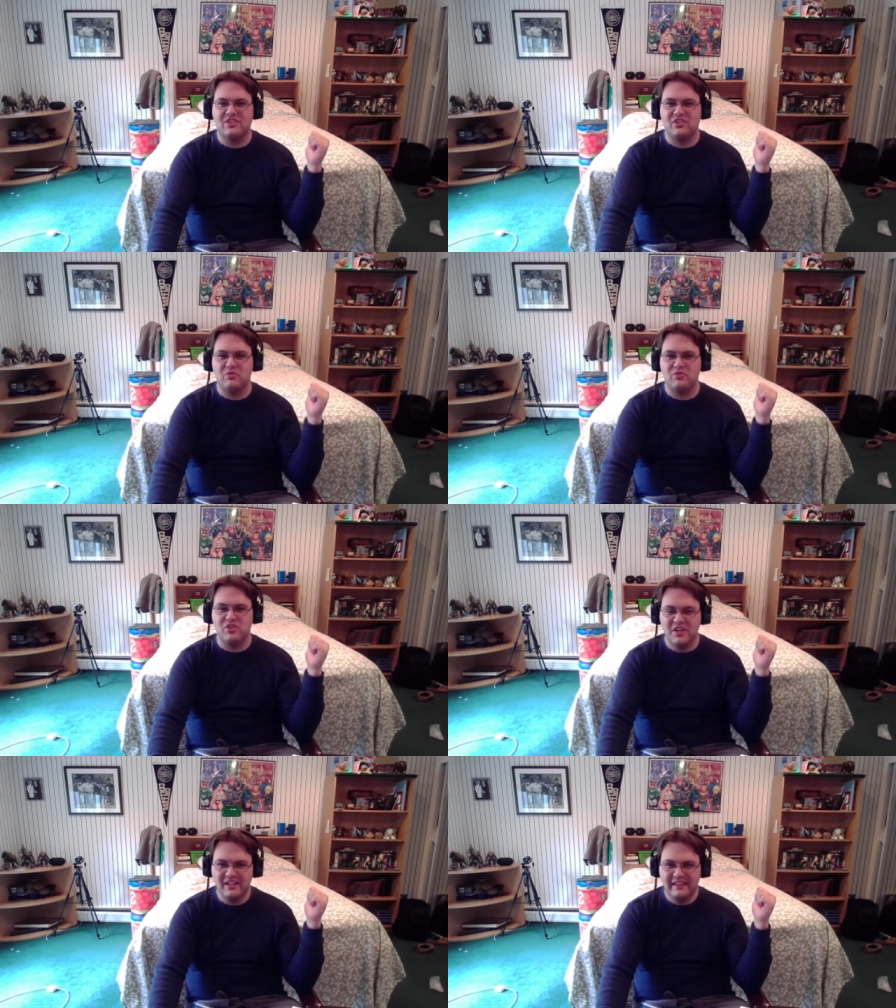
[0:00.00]

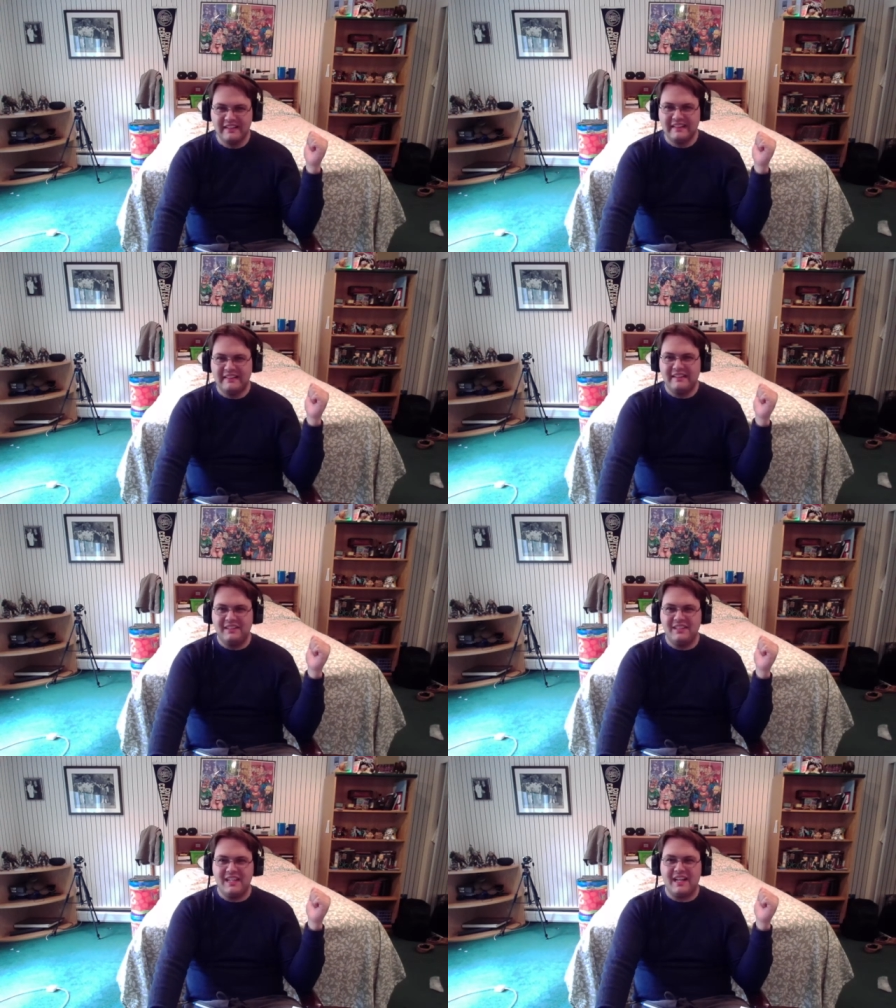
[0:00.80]
douche.
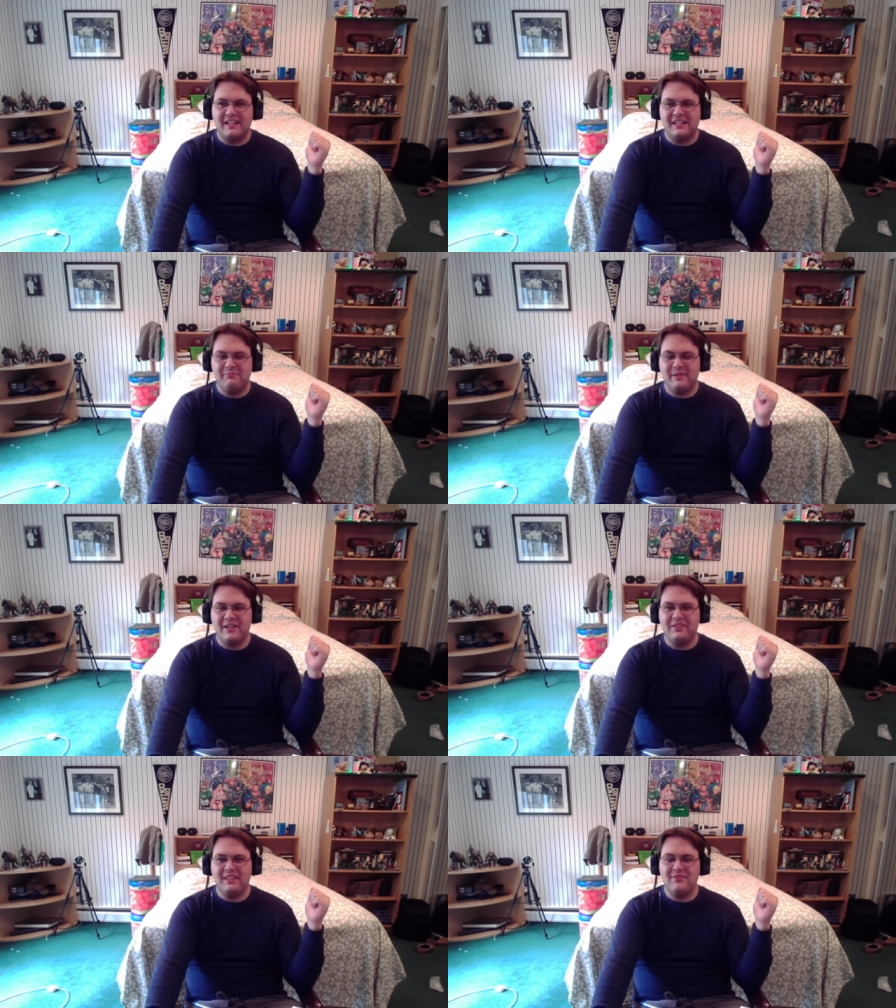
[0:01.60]
Yeah,
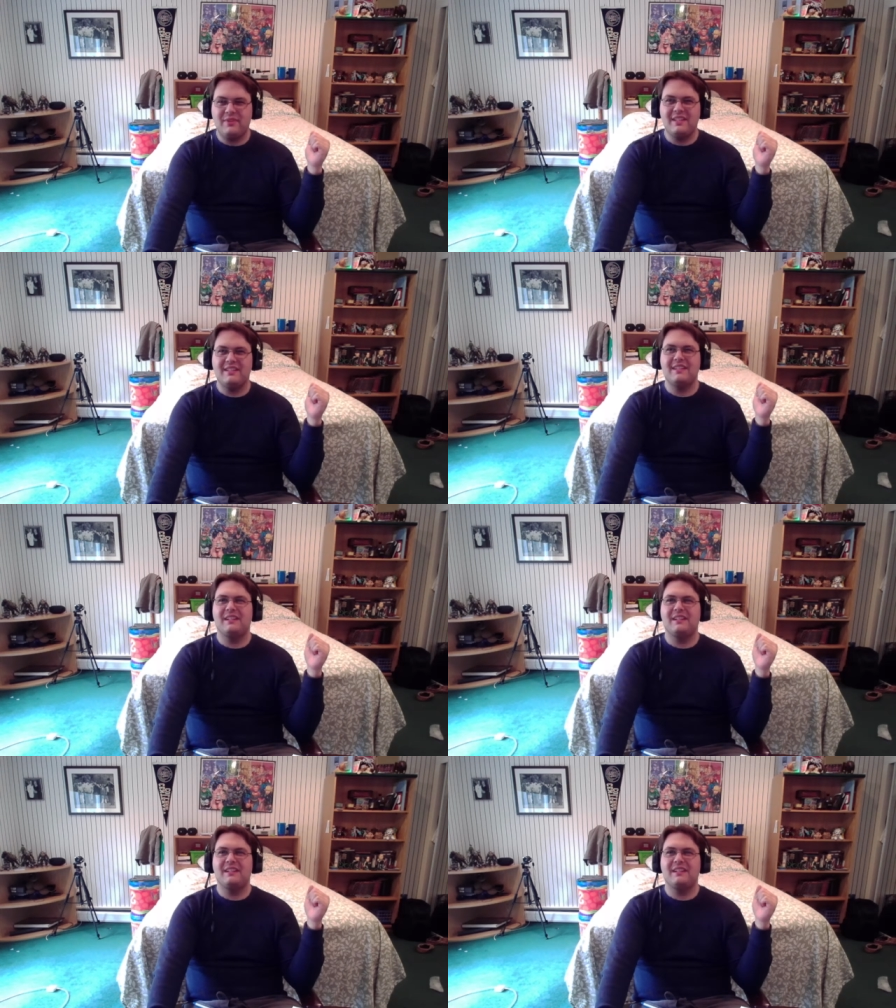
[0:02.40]
apparently when